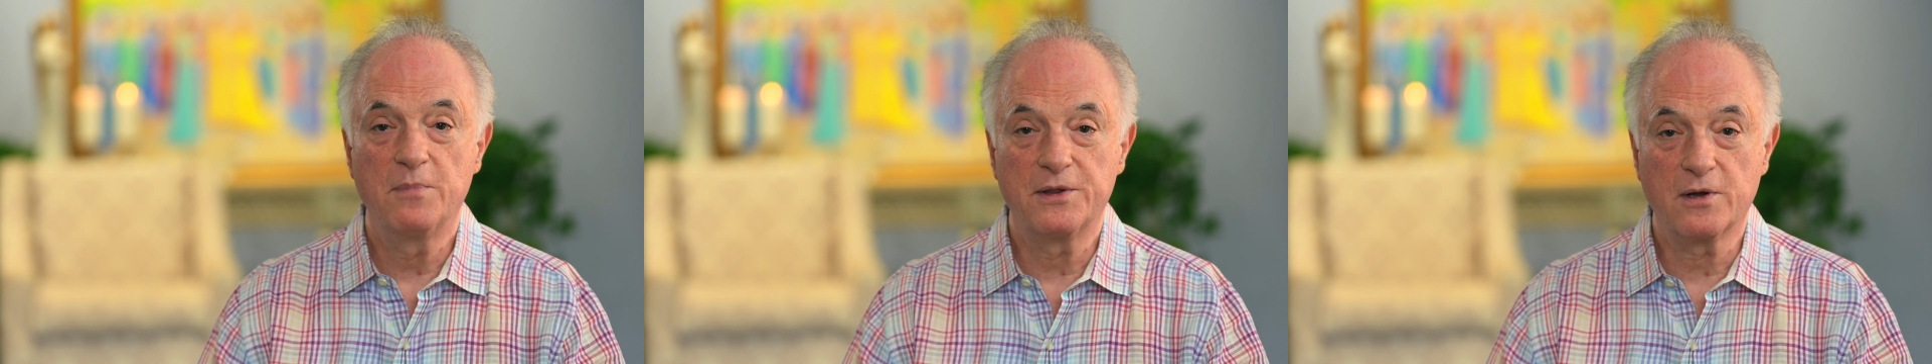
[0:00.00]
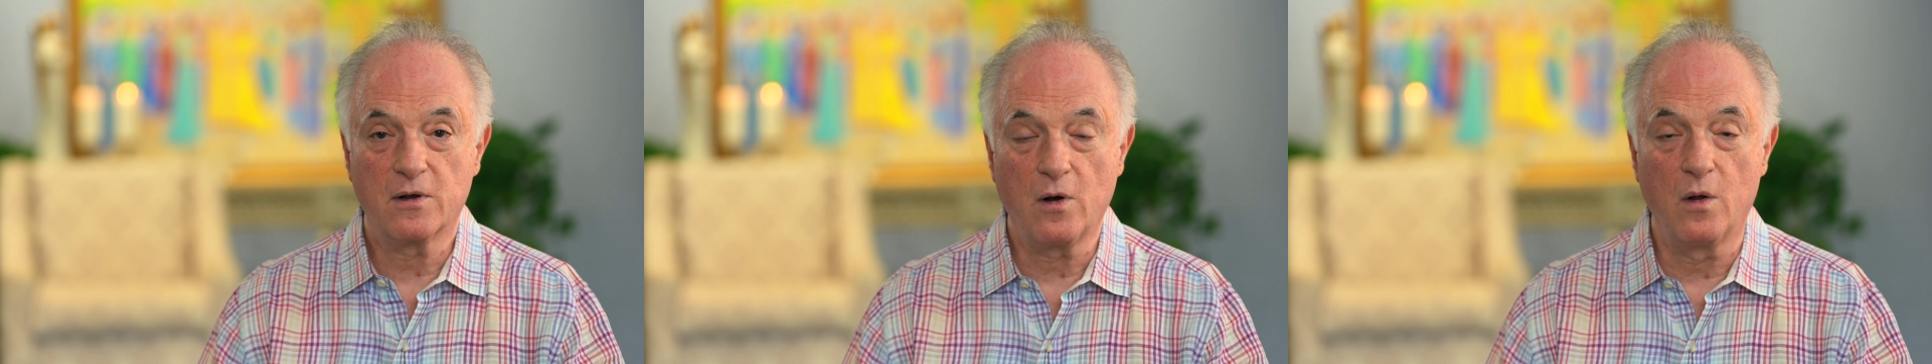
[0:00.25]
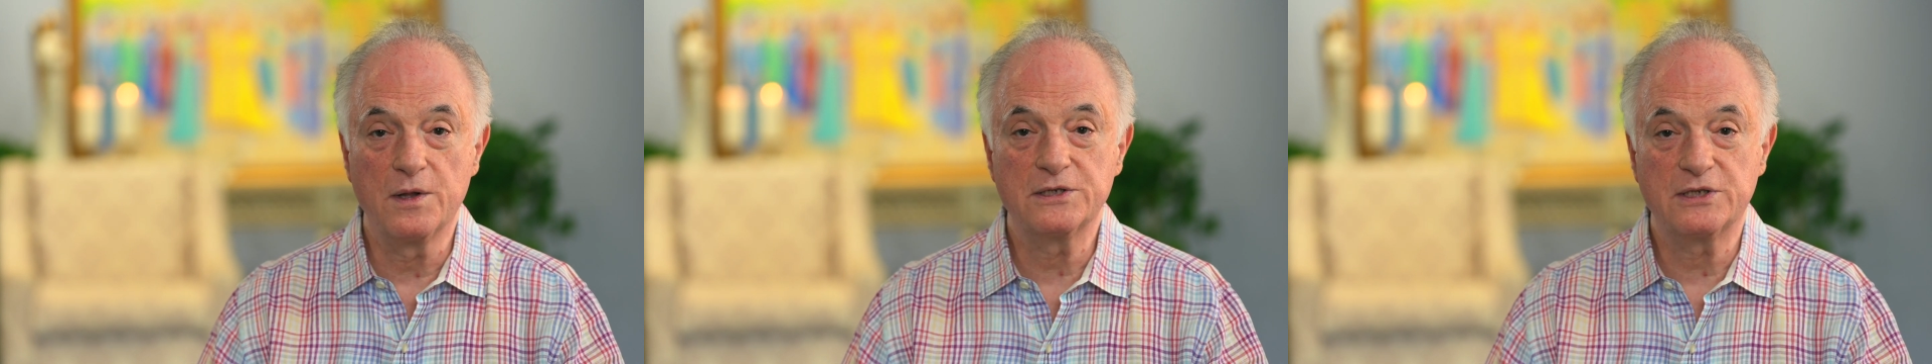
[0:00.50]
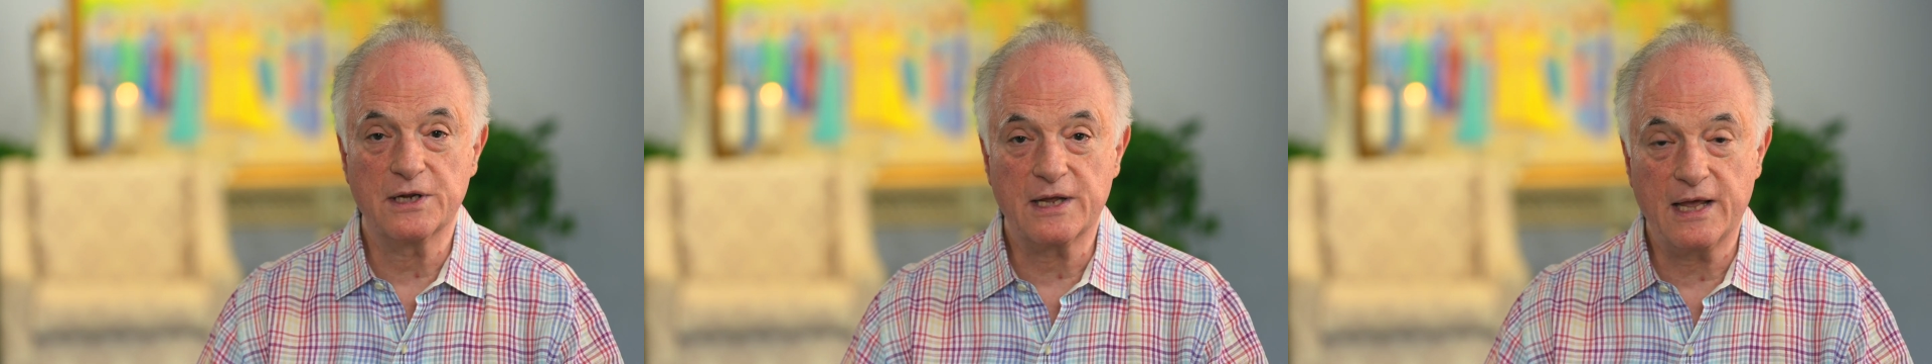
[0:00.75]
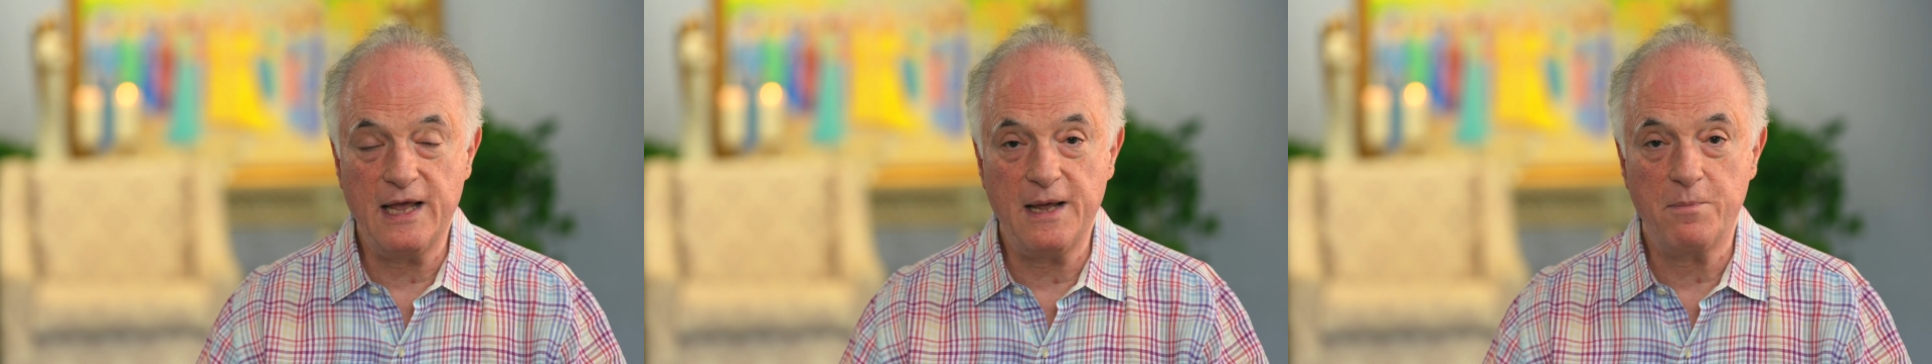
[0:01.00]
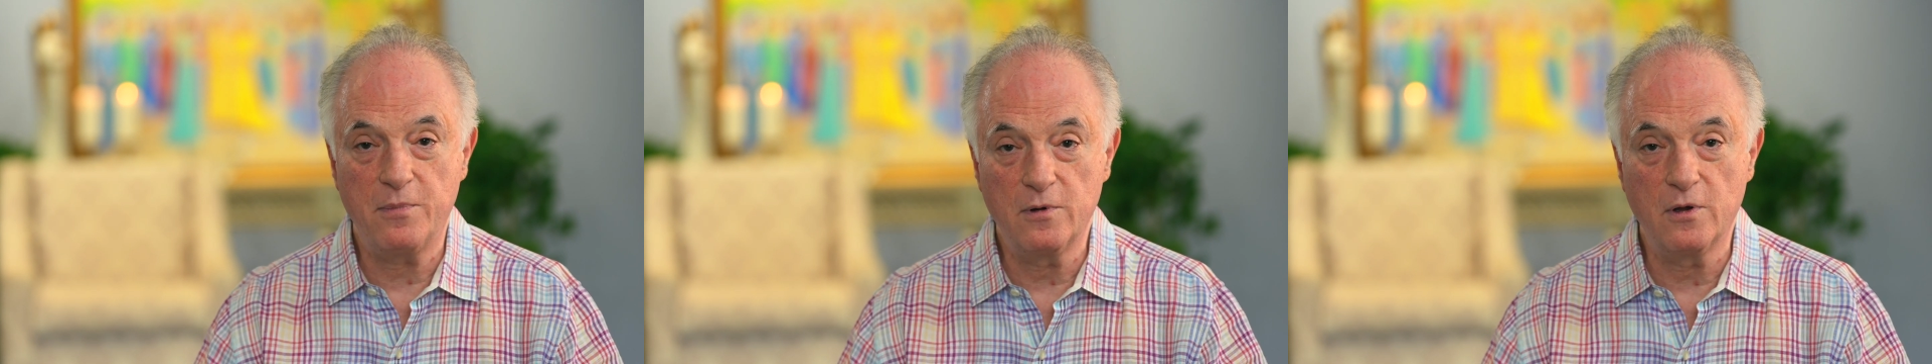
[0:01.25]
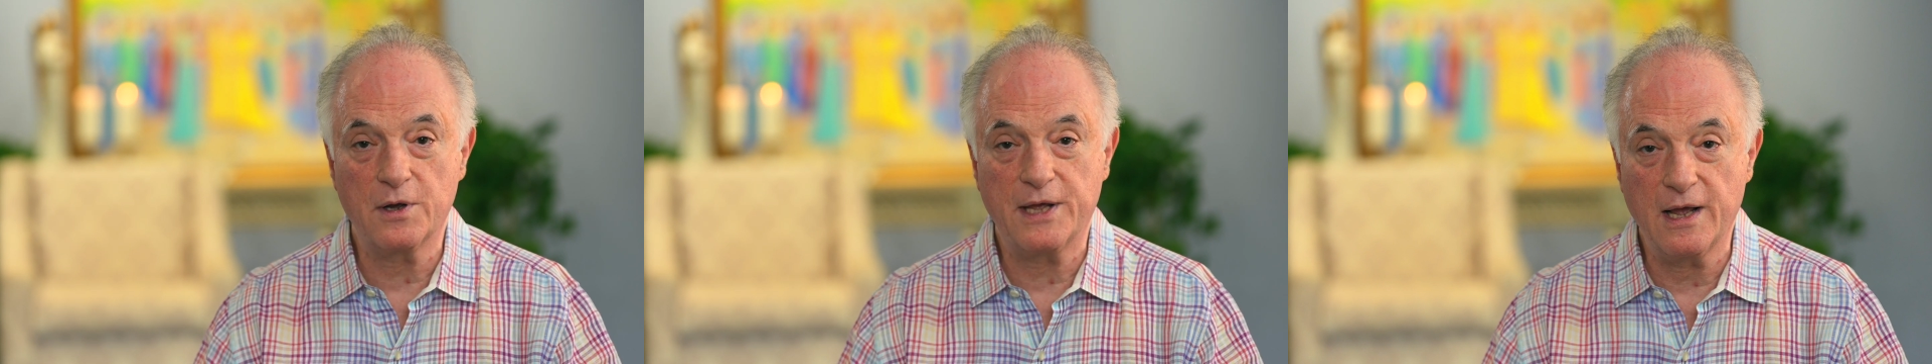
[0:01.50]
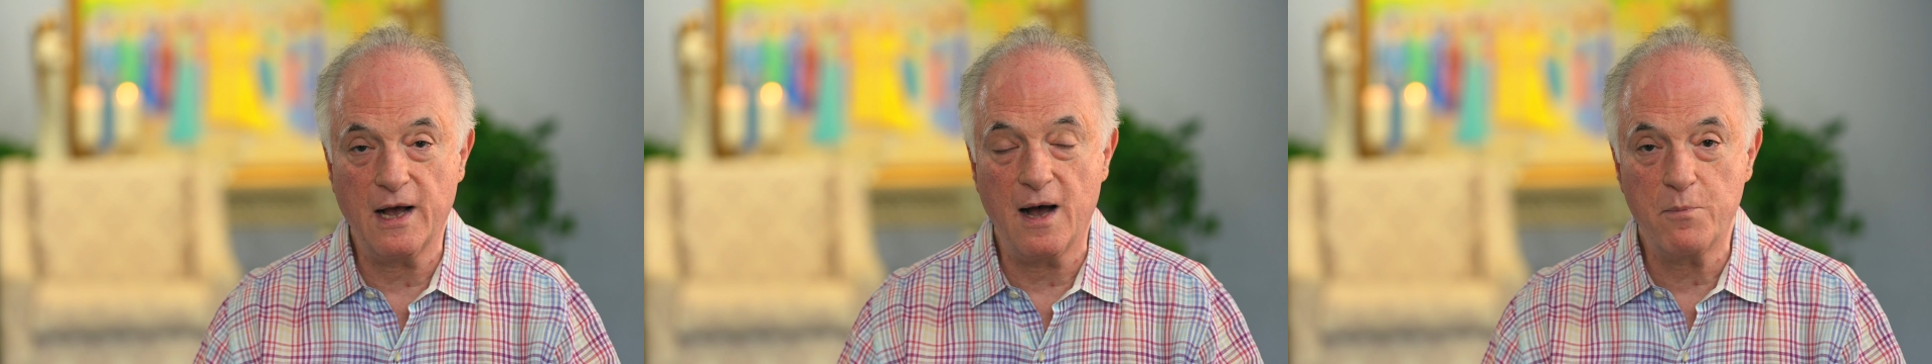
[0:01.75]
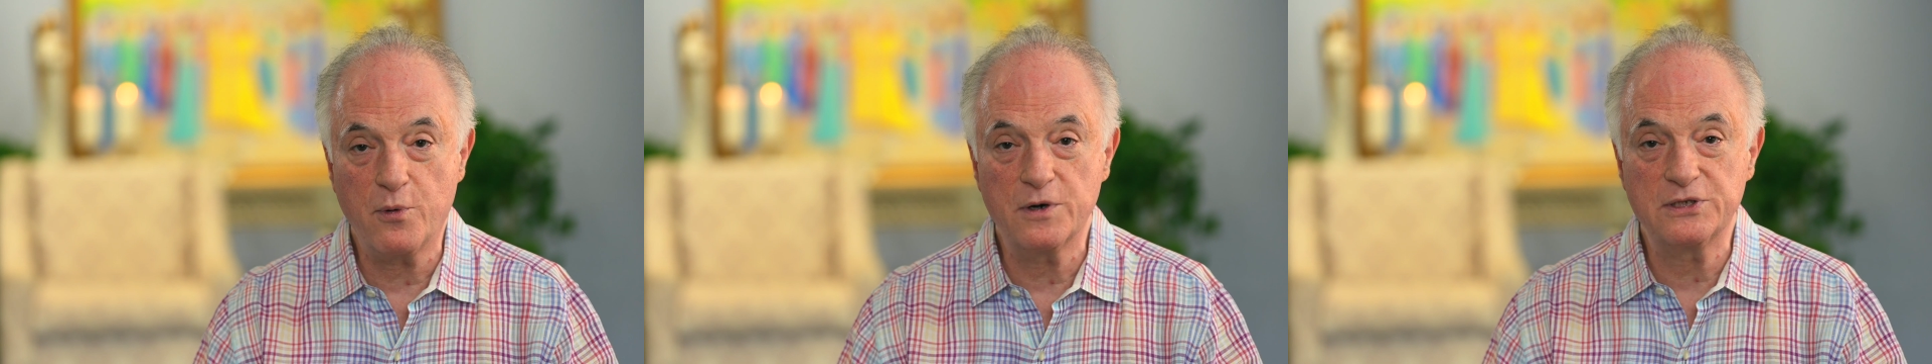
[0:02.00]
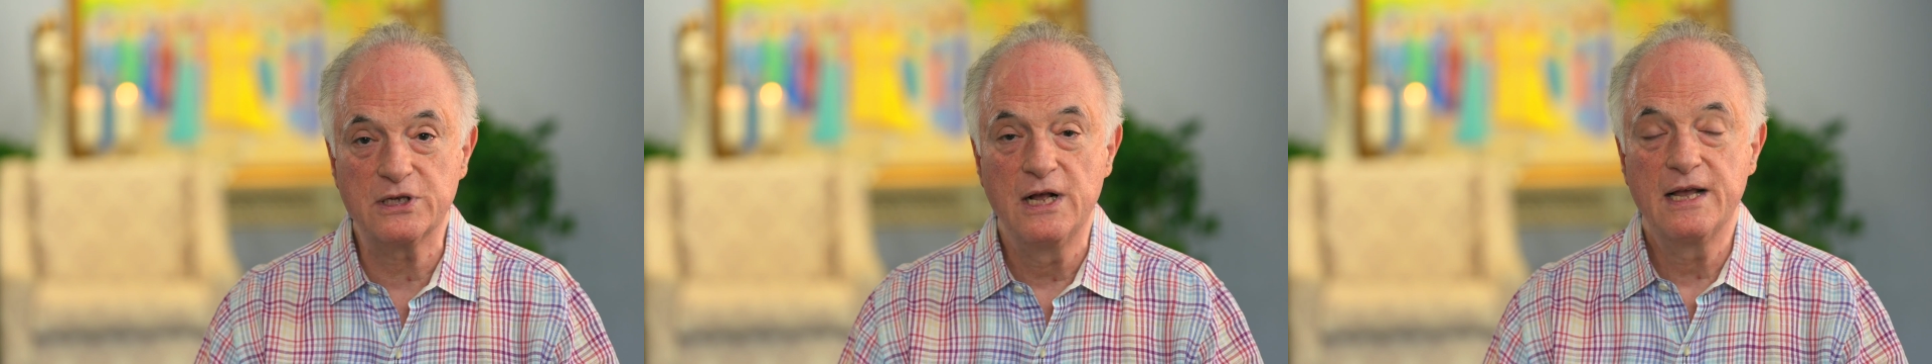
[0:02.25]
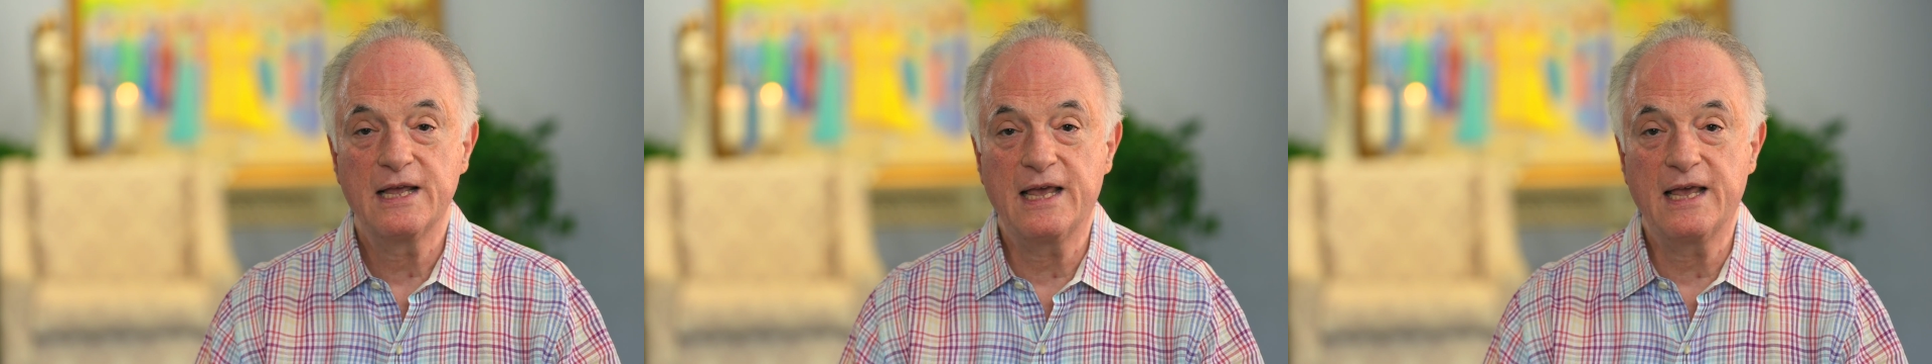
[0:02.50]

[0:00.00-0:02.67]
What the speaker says: but the goal is to keep looking upwards,